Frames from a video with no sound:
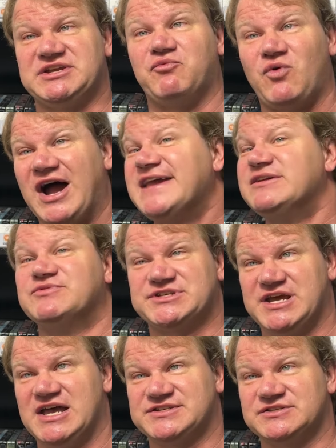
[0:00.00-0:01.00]
see why he was
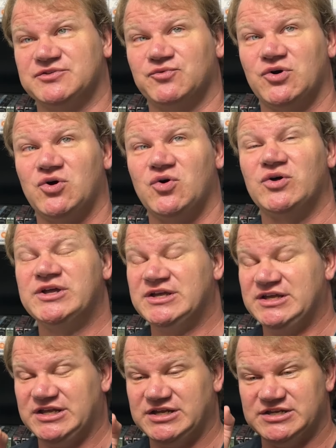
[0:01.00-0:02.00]
cast in the role.
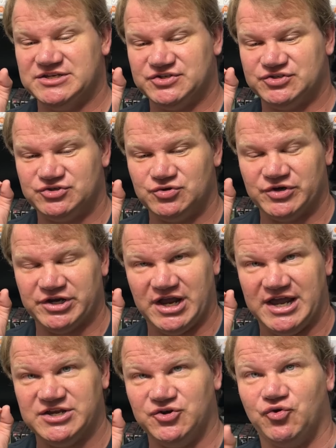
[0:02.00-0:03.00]
He is
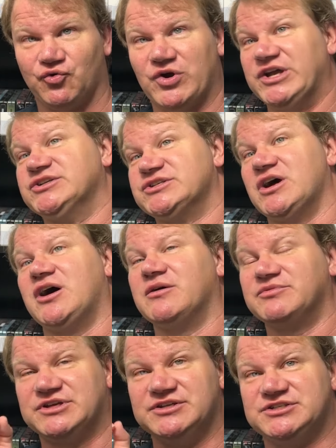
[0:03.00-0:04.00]
doing a great
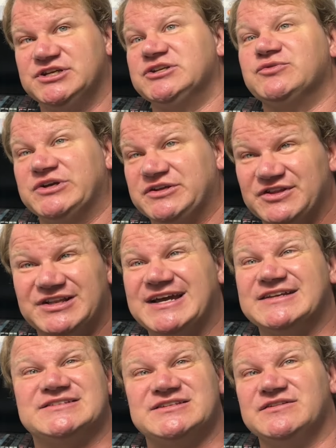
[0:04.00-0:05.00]
job continuing the
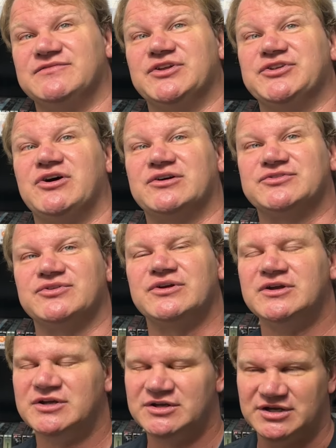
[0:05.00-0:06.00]
legacy of the
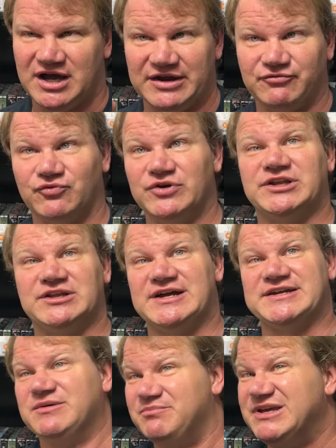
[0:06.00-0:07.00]
Doctor. I really
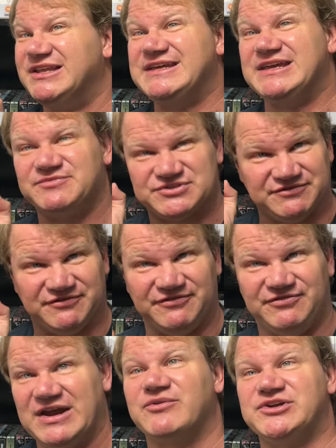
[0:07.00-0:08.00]
like him. Millie Gibson,
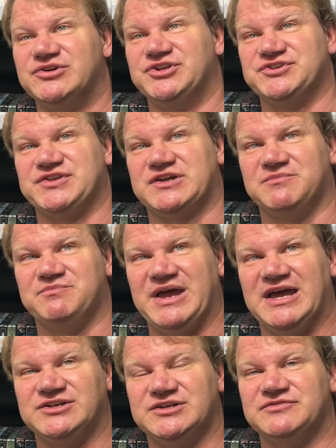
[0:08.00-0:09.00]
very good as the
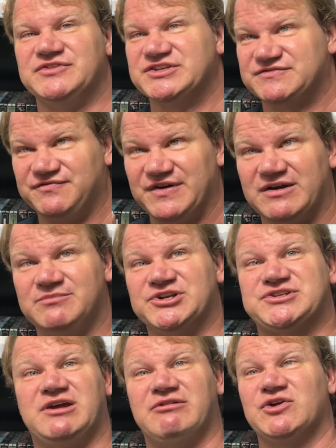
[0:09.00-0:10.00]
companion in this, very
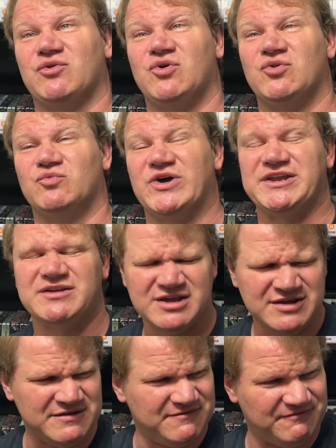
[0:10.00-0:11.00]
much carrying her own weight.
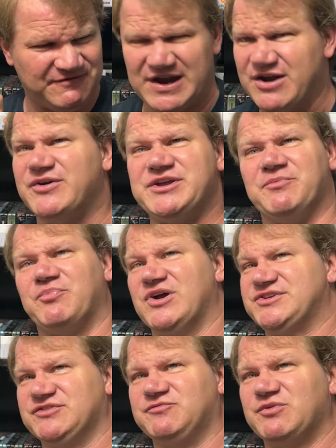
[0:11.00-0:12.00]
Very
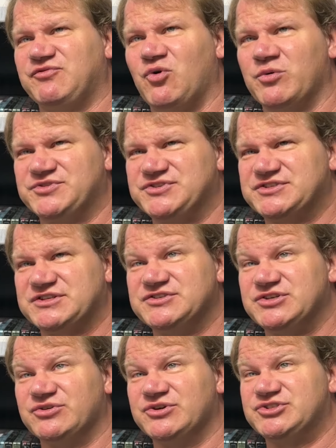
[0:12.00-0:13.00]
impressive performances,
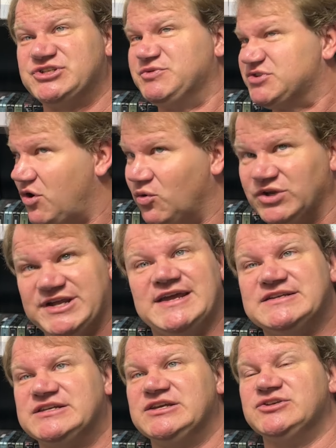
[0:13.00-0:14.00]
considering she was only
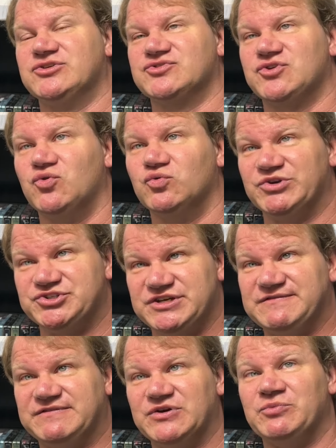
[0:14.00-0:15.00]
18 years old when
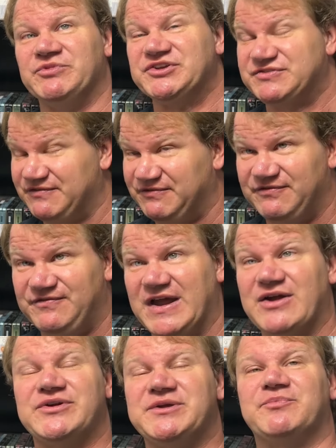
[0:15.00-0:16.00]
she filmed this.
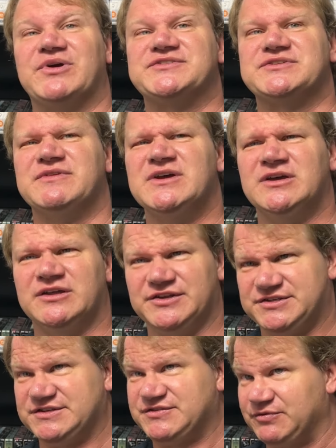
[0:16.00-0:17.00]
Very impressive. And
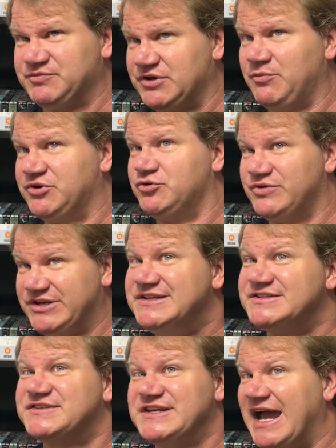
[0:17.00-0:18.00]
this is from someone who
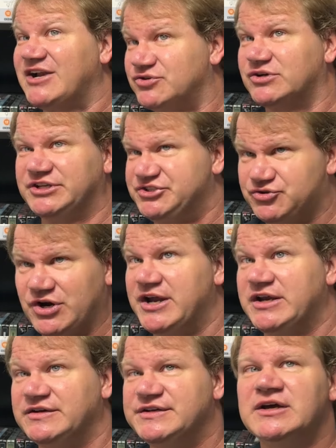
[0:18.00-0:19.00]
is theatrically
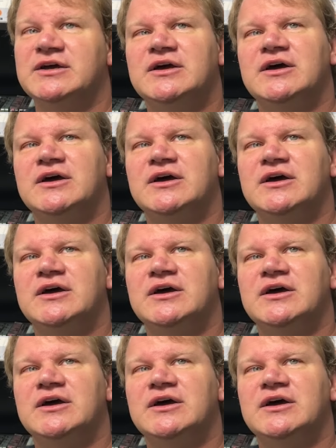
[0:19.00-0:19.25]
trained.